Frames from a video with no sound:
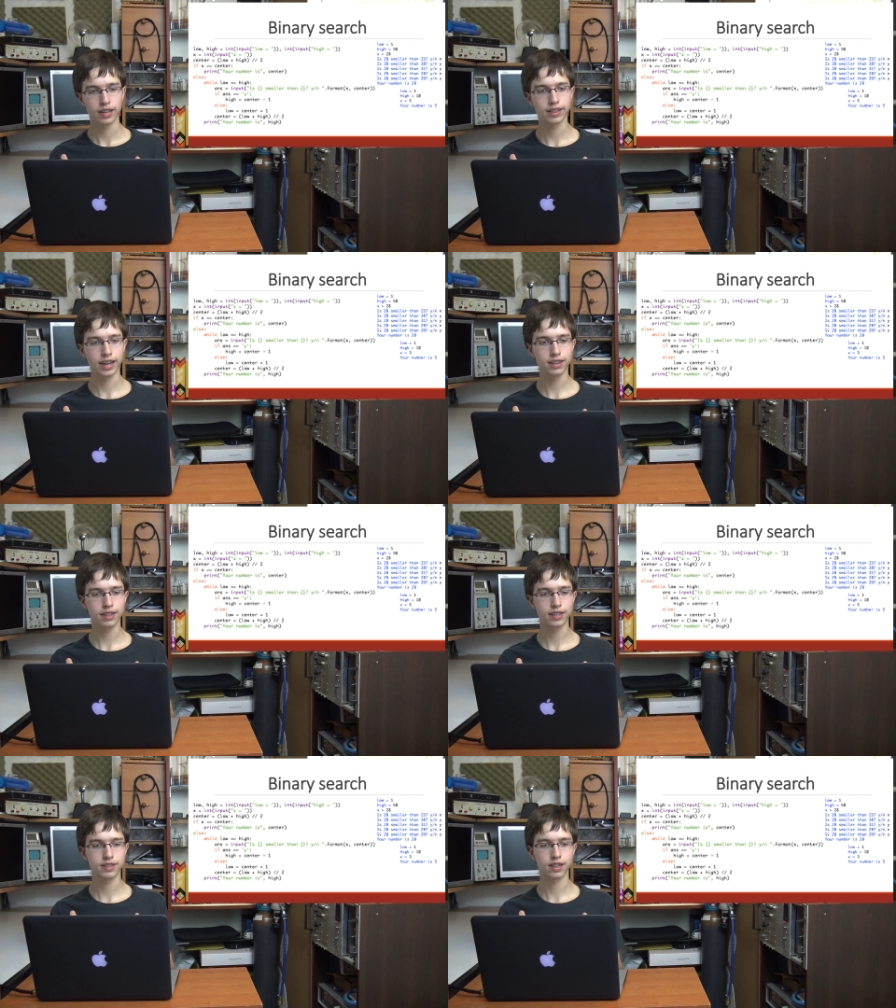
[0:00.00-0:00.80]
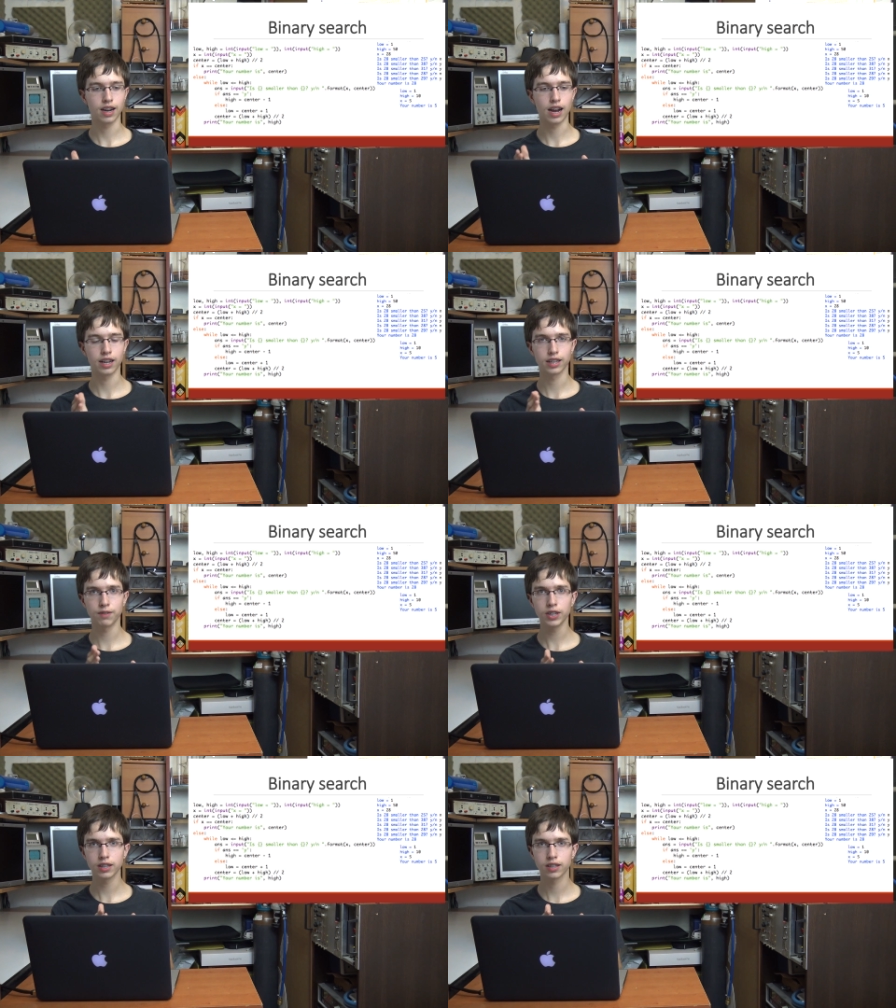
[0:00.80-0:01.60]
then this high
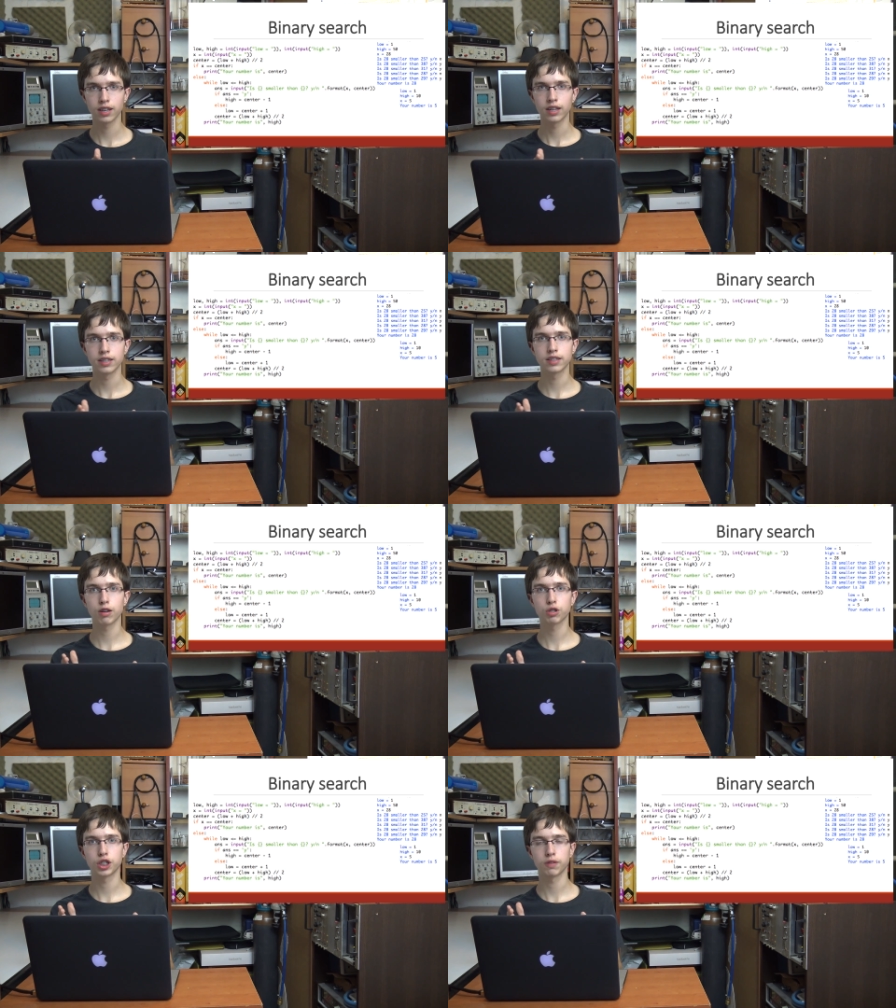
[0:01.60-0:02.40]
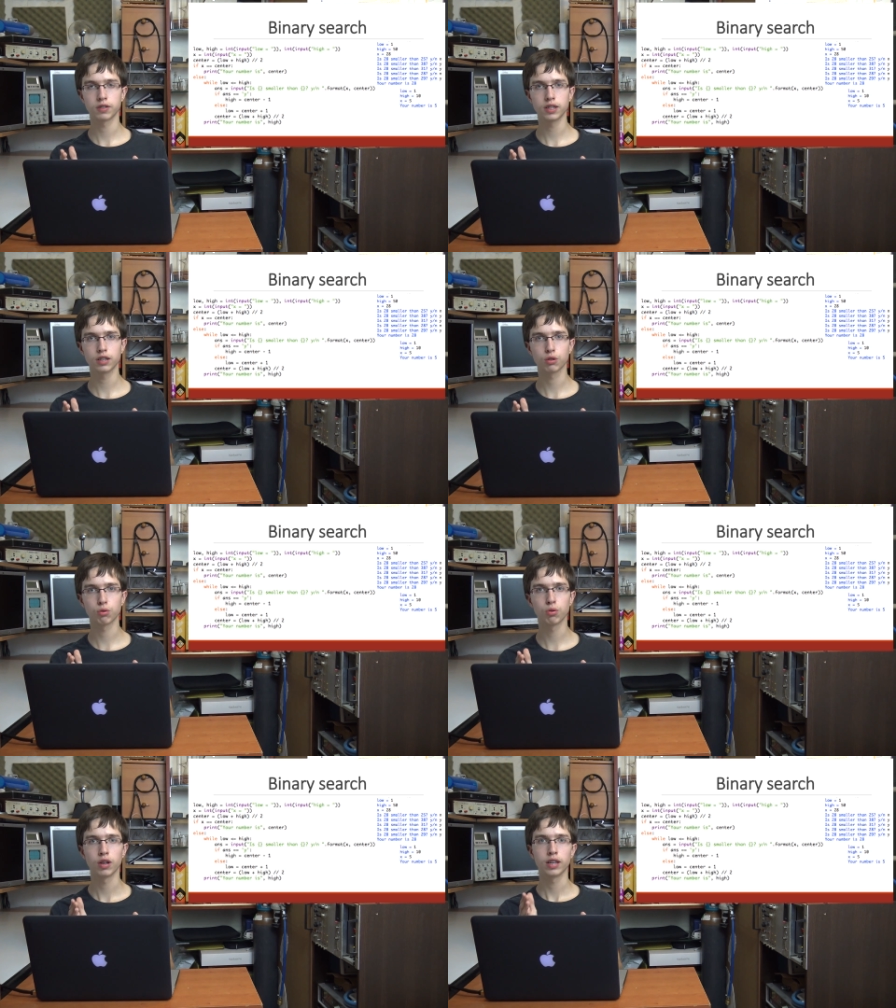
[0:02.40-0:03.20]
limit is now shifted
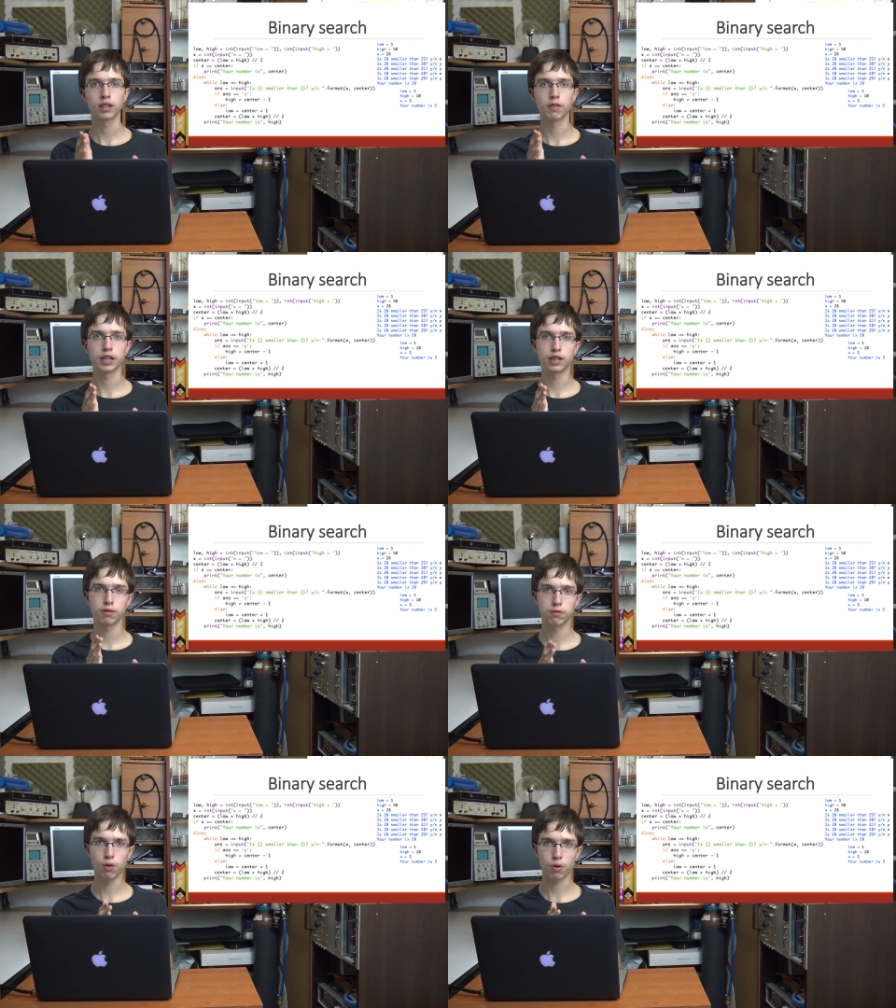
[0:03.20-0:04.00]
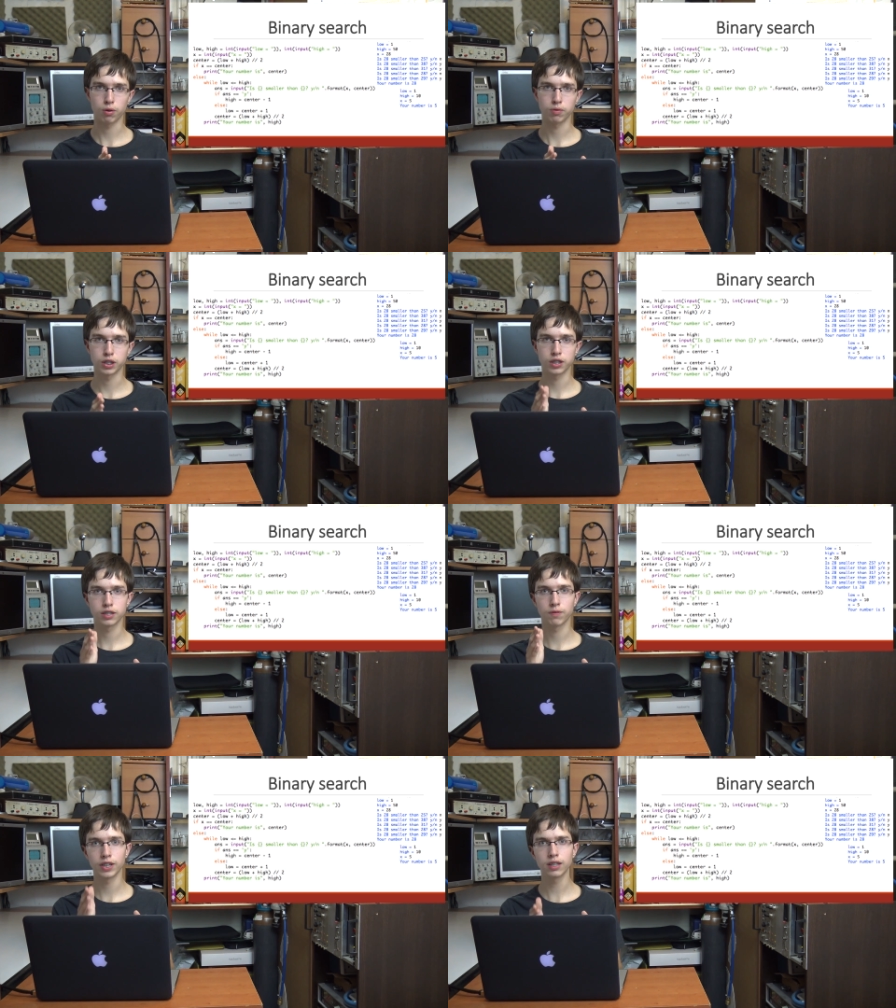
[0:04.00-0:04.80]
to 24, which is
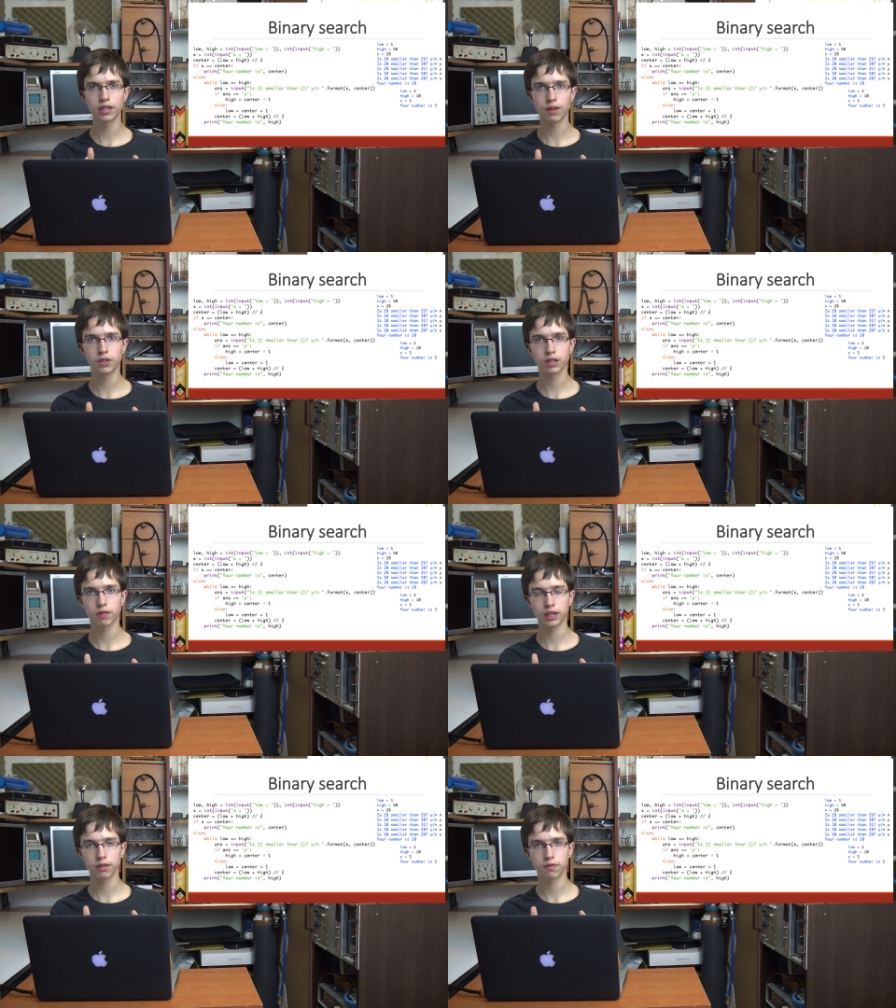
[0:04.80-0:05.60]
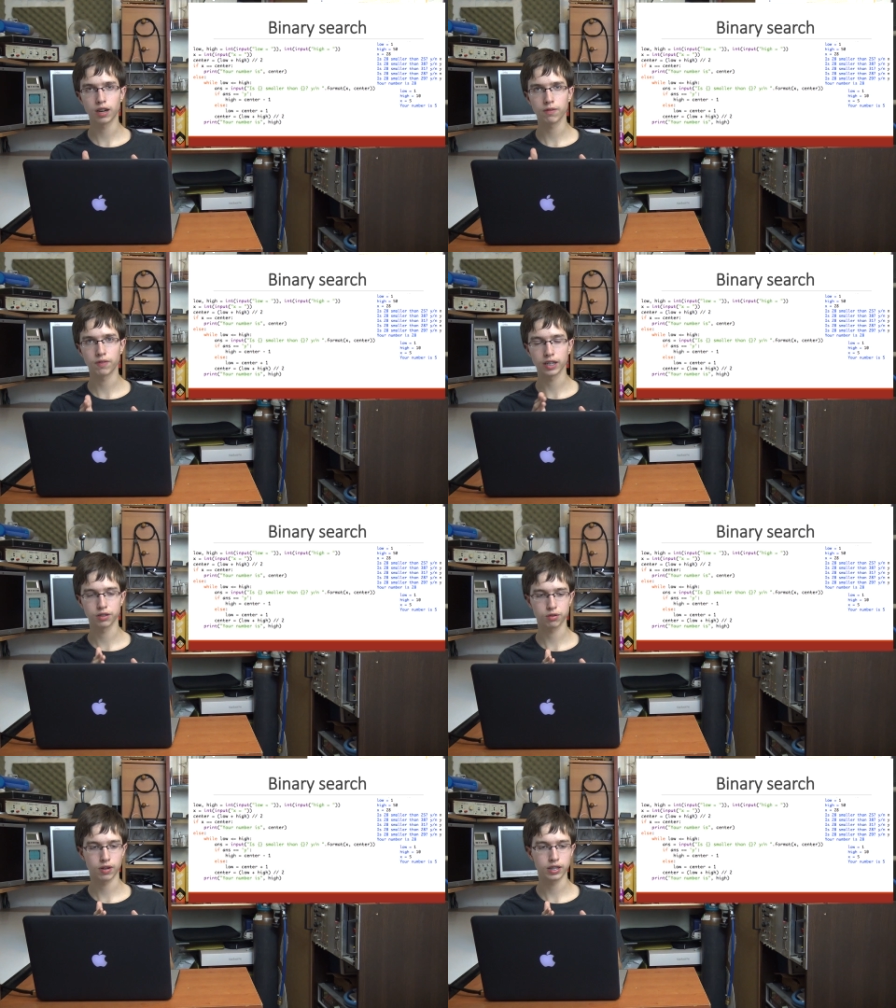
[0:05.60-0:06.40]
the middle number 25
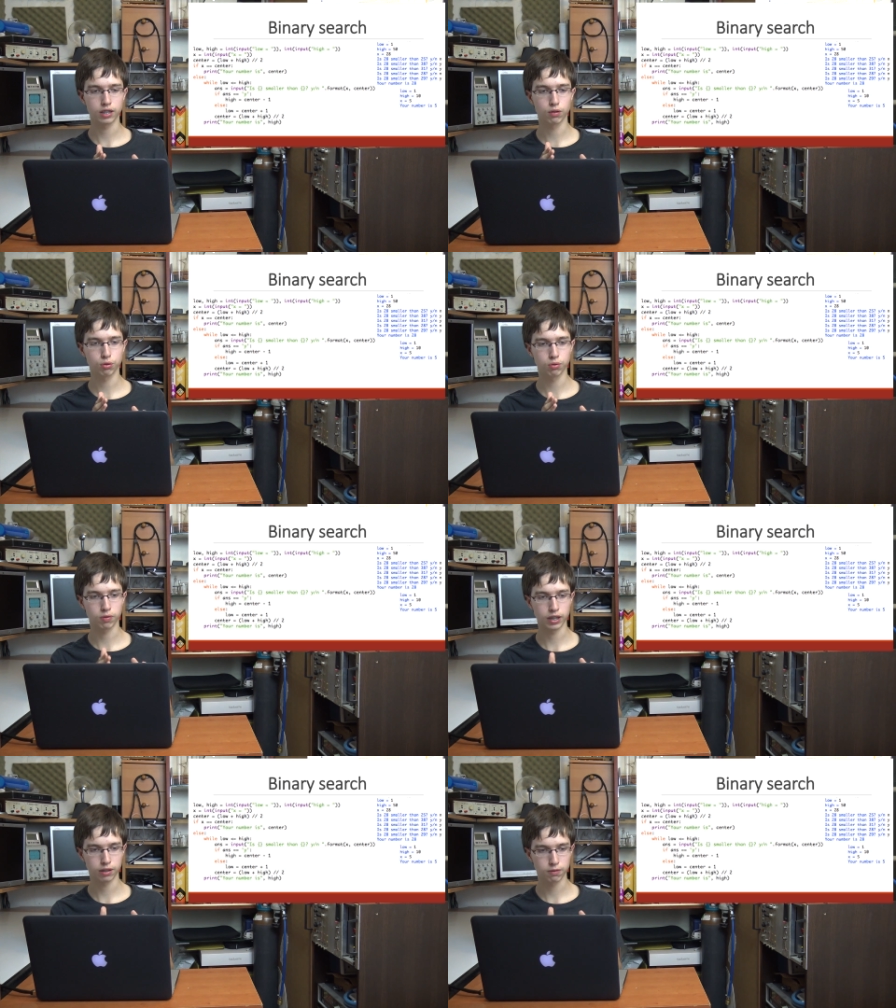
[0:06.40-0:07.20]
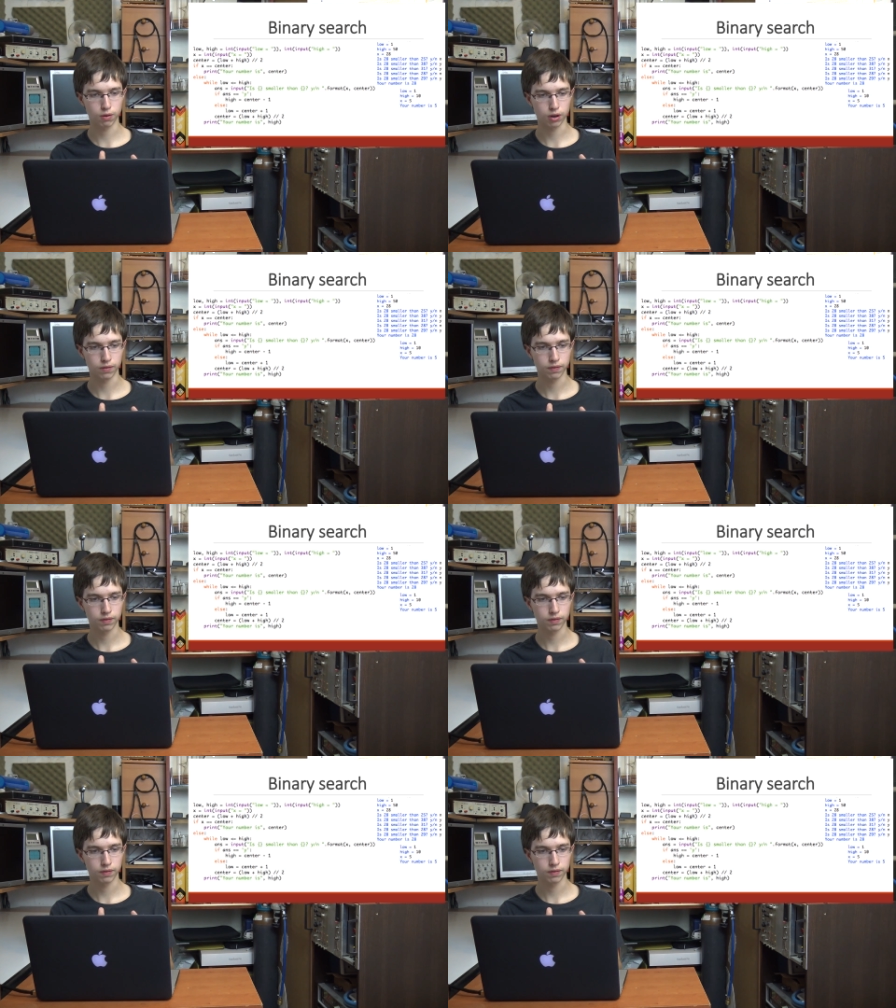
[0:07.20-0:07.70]
minus 1 equal to 24.